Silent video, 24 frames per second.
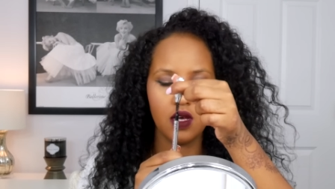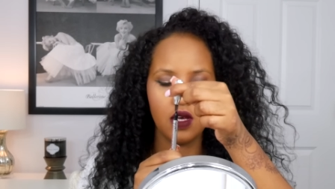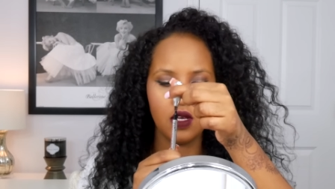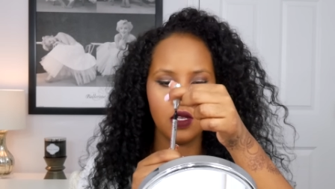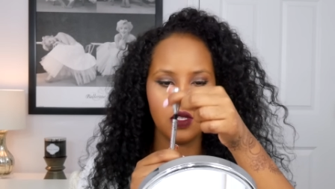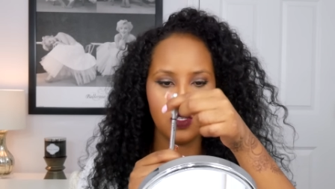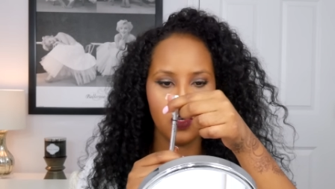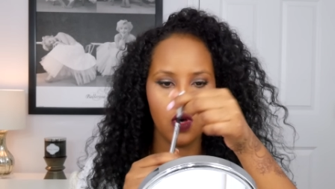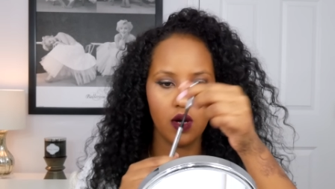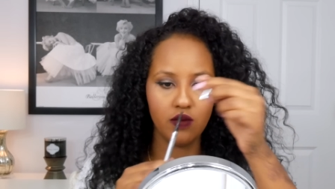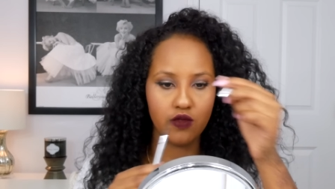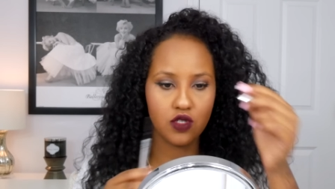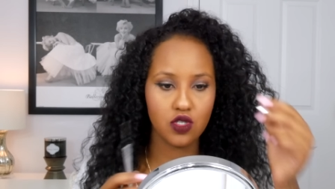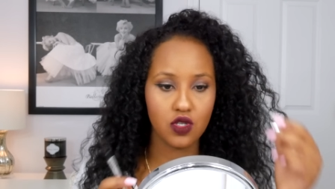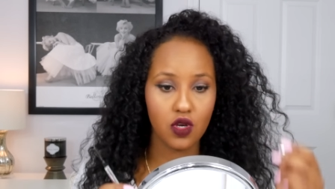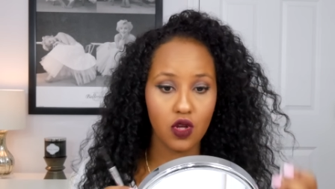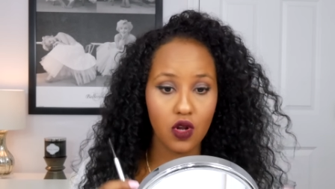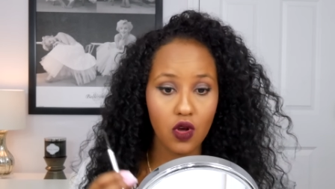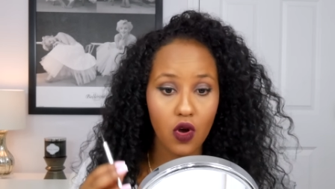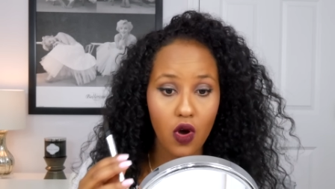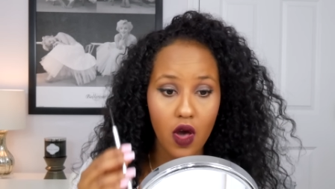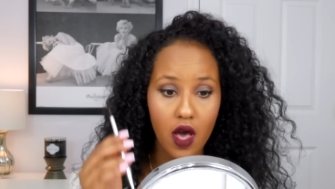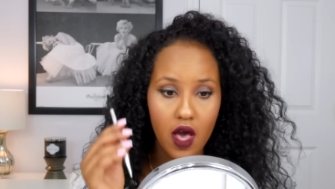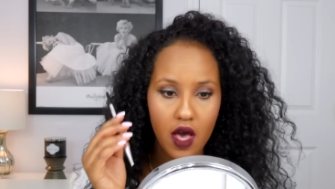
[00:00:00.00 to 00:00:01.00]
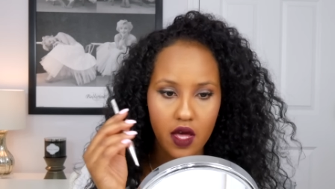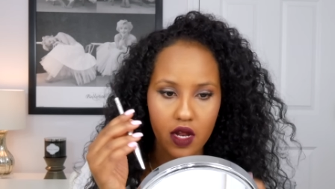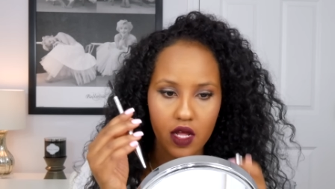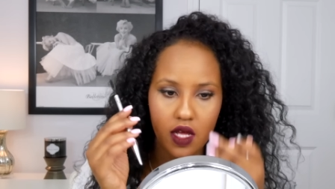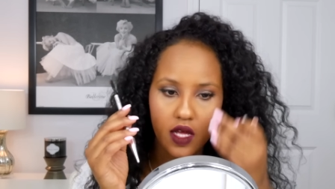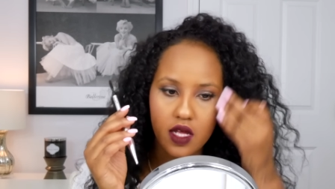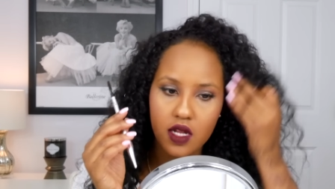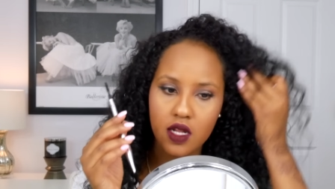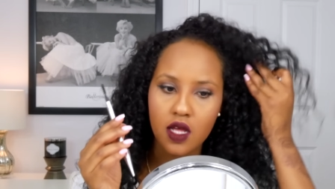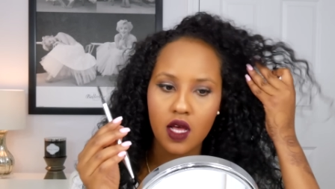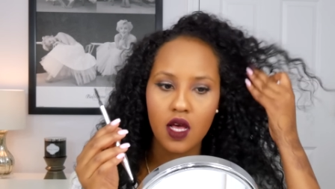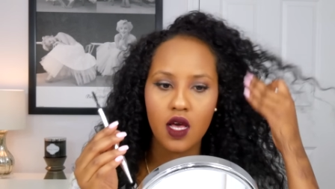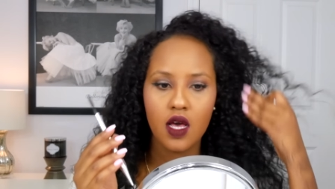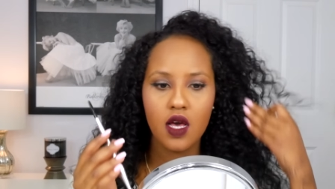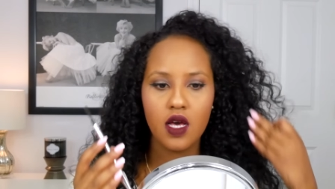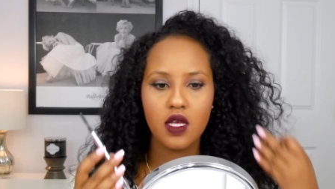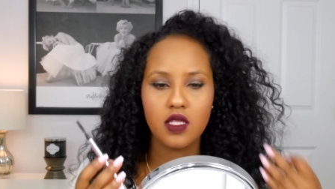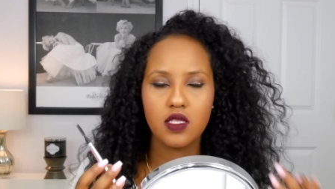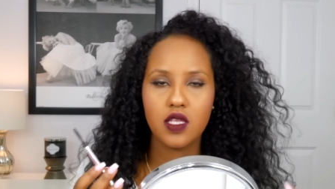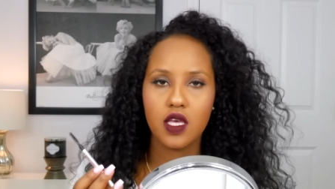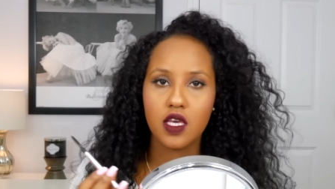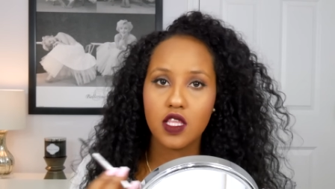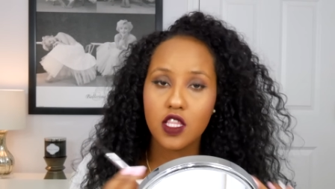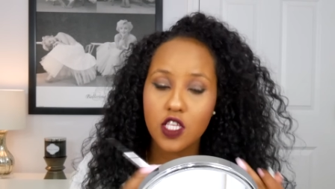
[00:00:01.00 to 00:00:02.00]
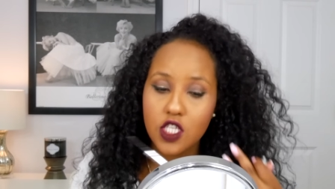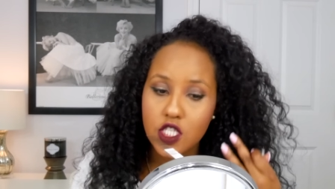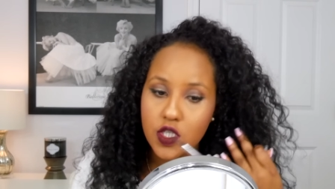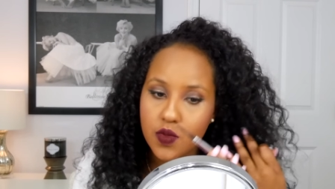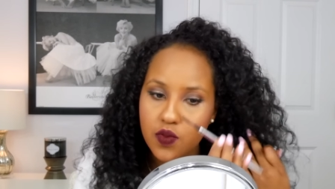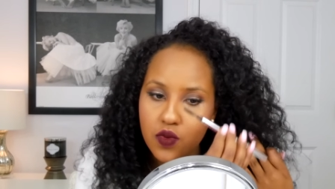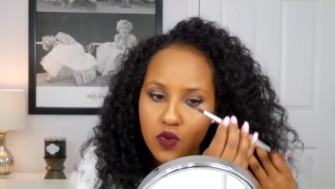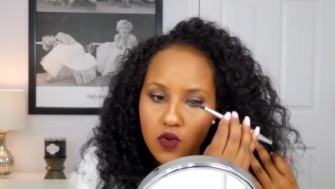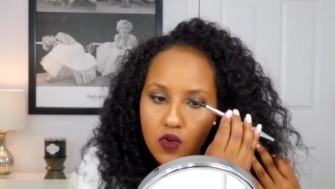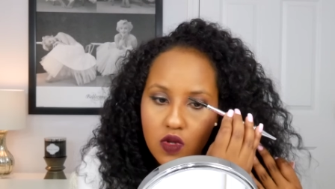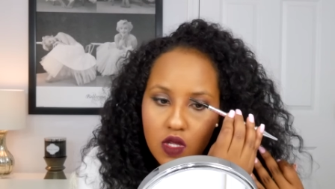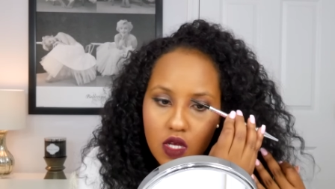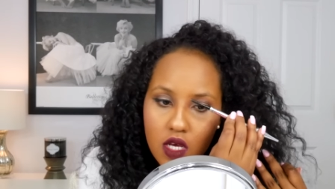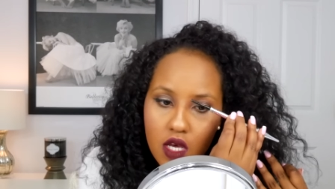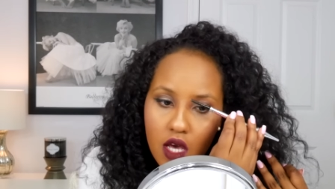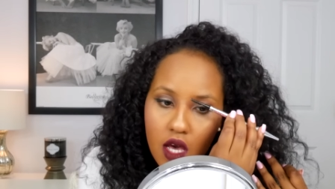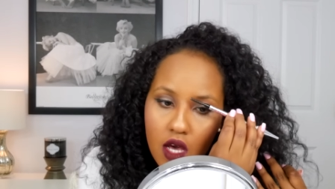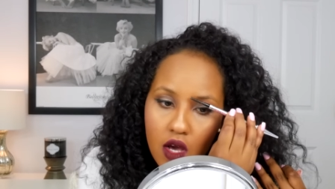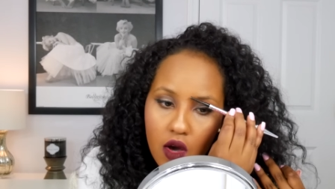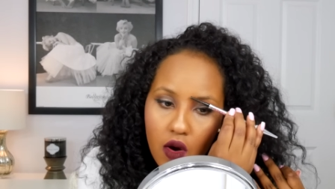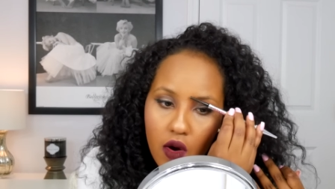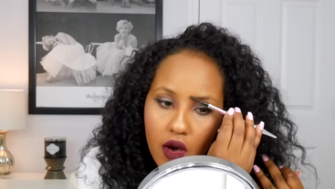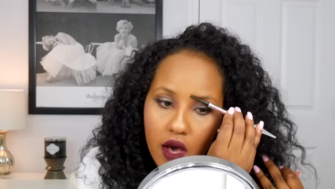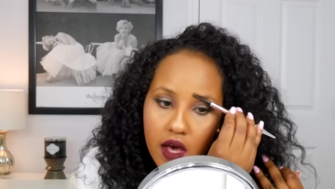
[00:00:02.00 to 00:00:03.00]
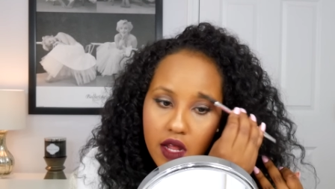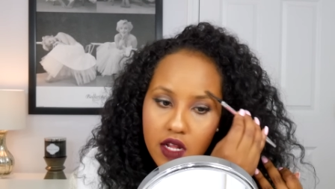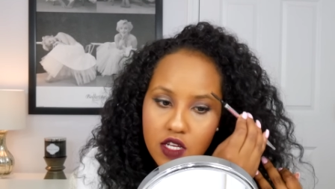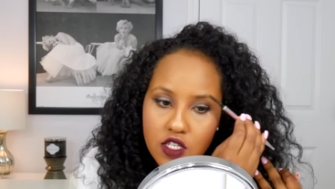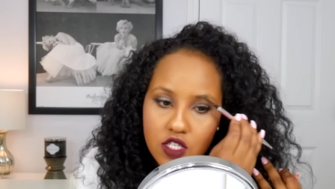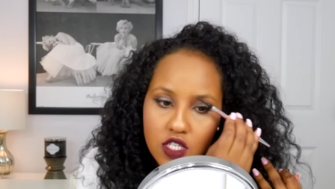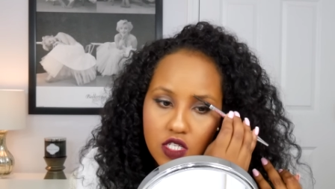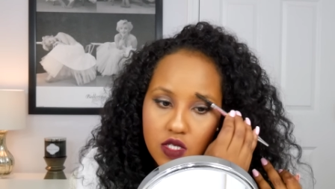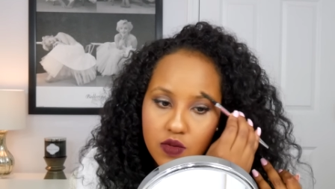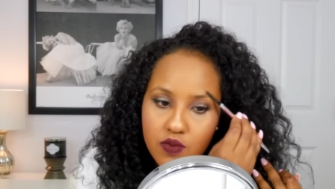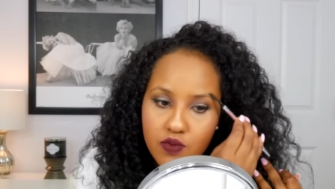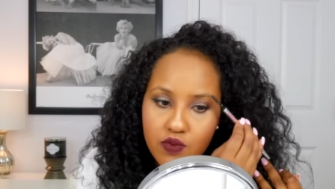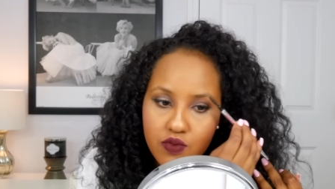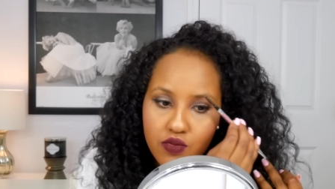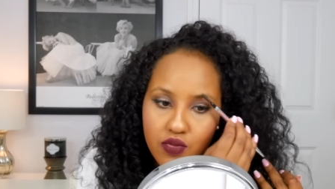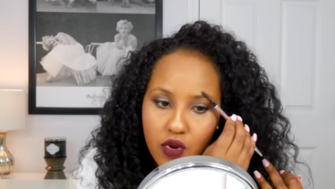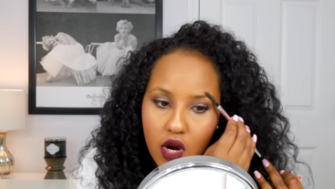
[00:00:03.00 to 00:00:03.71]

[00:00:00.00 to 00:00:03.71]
So I'm just going to go ahead and take the spoolie and go ahead and just